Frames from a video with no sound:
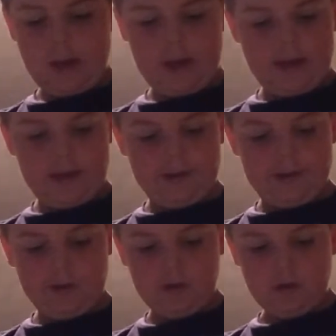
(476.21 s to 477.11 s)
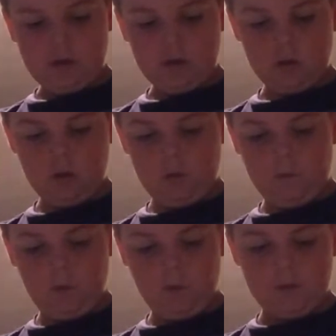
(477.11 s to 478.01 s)
and
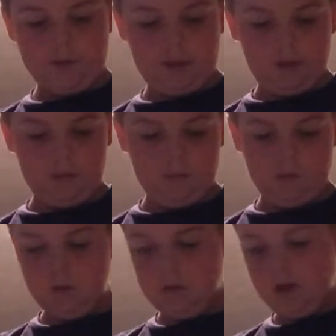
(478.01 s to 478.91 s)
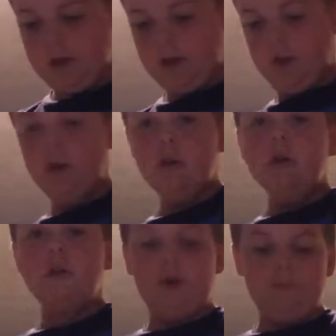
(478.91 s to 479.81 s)
covert them into here.
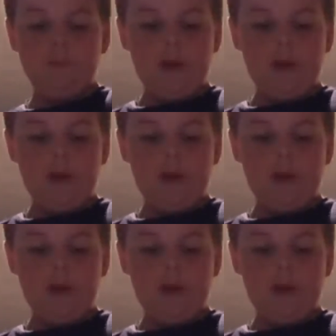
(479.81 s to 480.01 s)
So